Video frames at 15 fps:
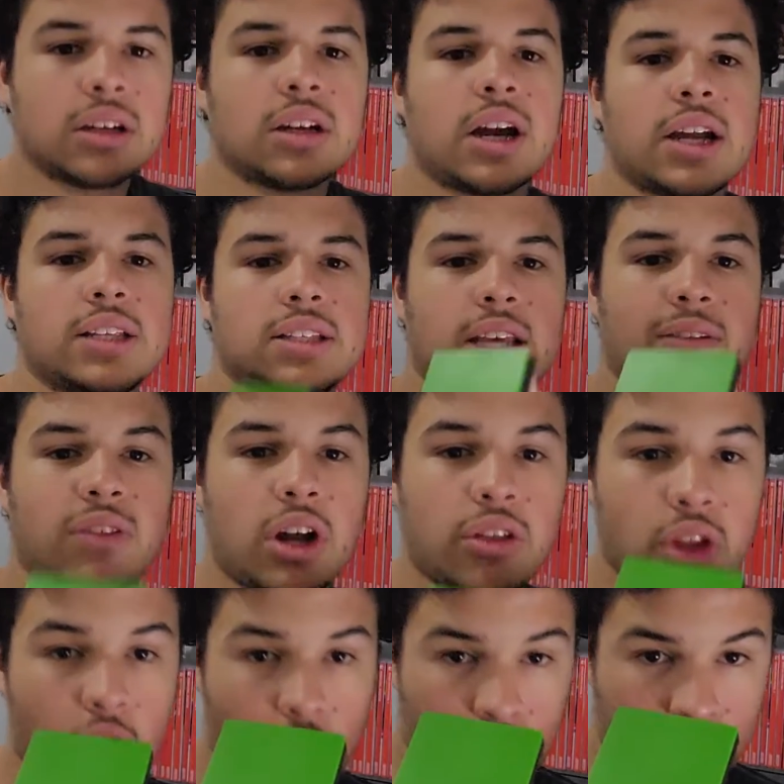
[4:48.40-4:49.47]
I'd save it on
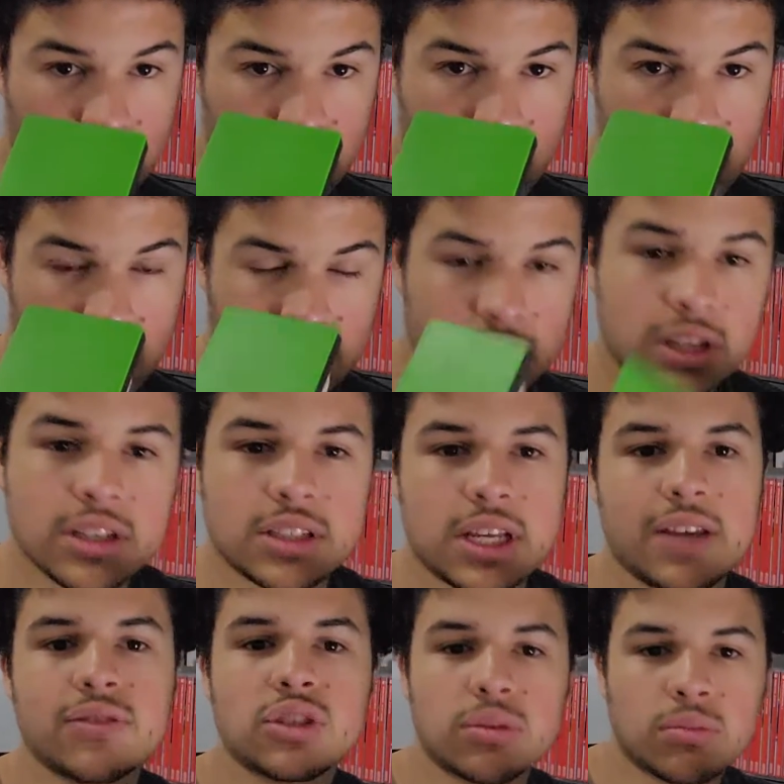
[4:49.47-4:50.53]
the hard drive.
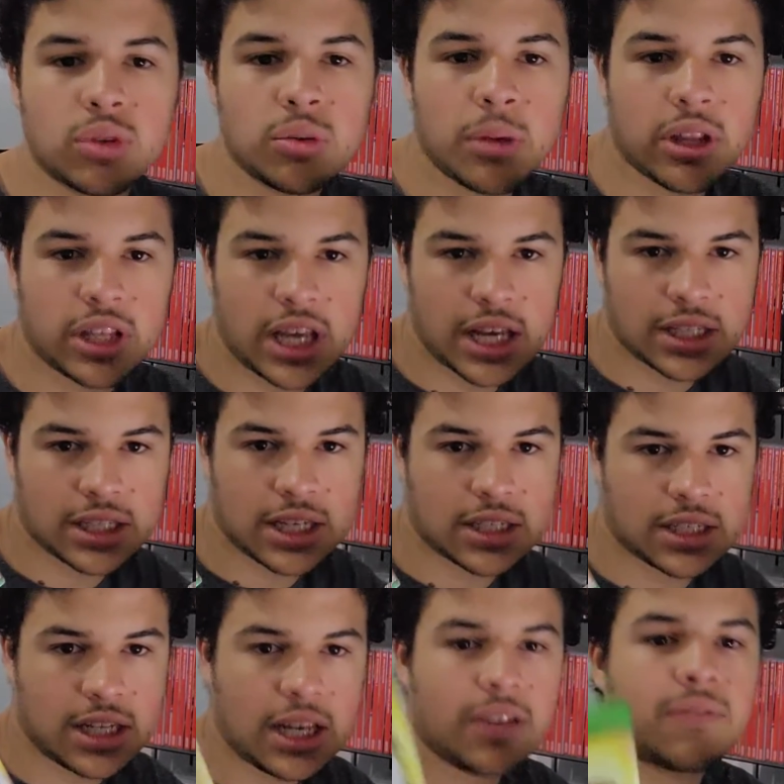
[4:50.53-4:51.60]
Save some room on the
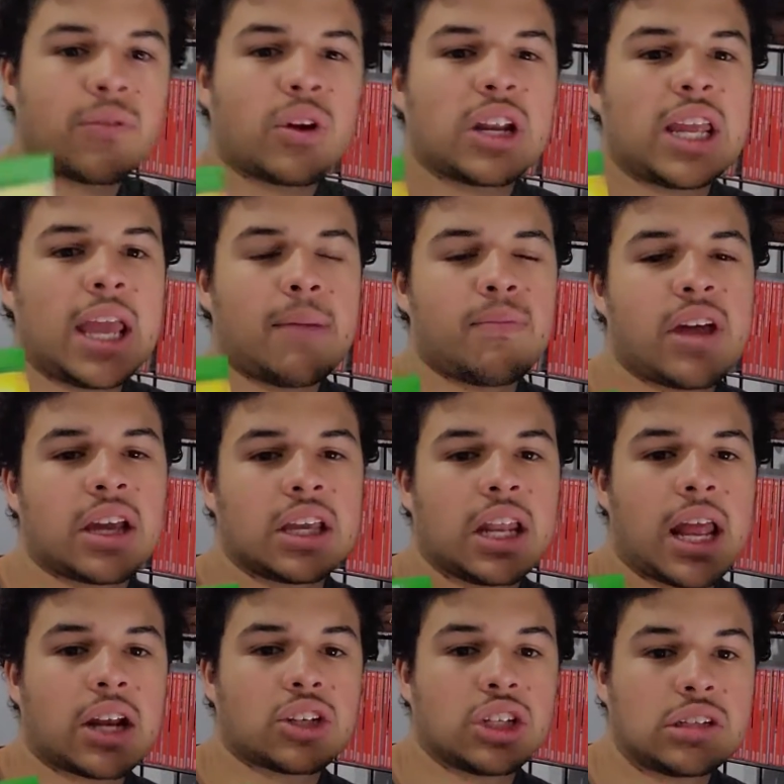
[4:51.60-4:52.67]
SSD for a game that can
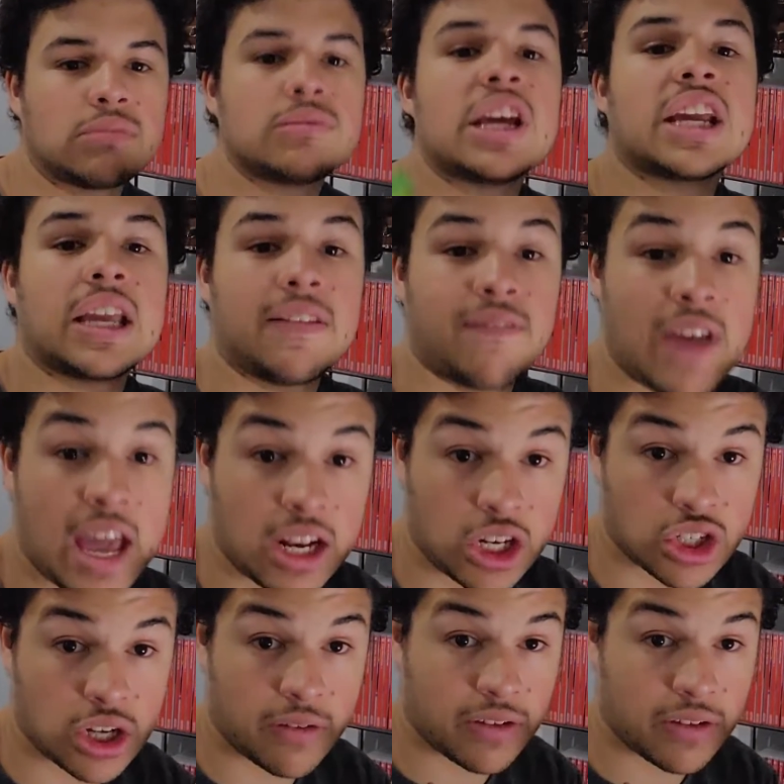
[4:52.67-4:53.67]
actually take advantage of